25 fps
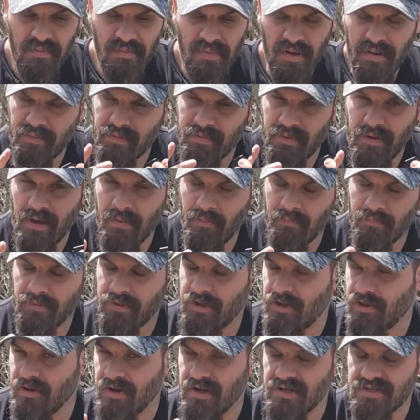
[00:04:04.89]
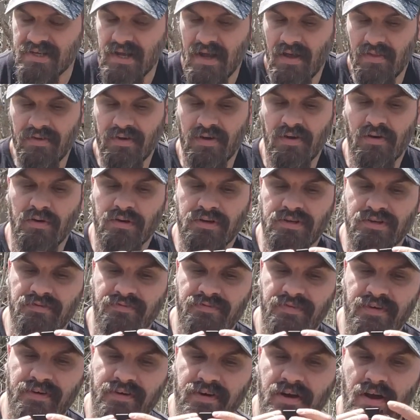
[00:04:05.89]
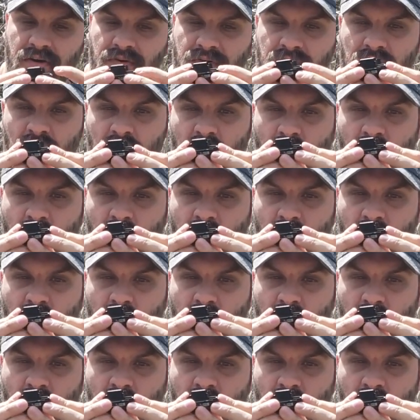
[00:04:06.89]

But I'm curious how they're going to figure out